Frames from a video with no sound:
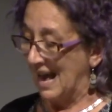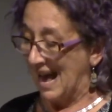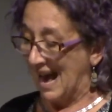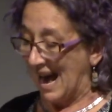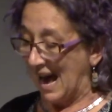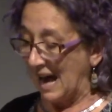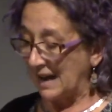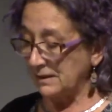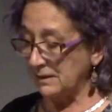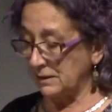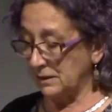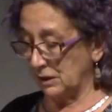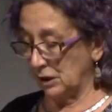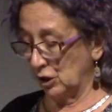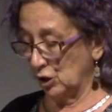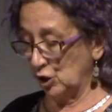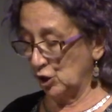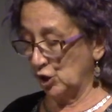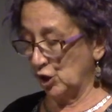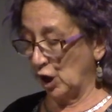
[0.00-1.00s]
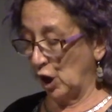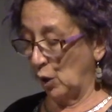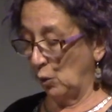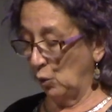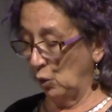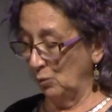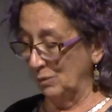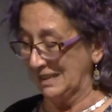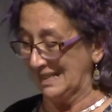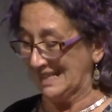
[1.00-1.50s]
As such, a
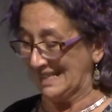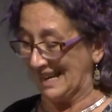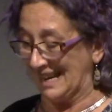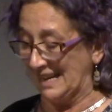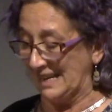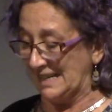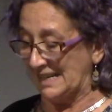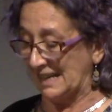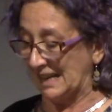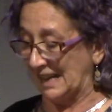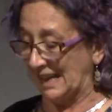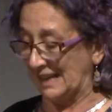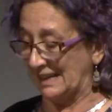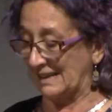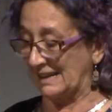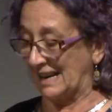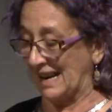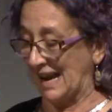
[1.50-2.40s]
woman's intellect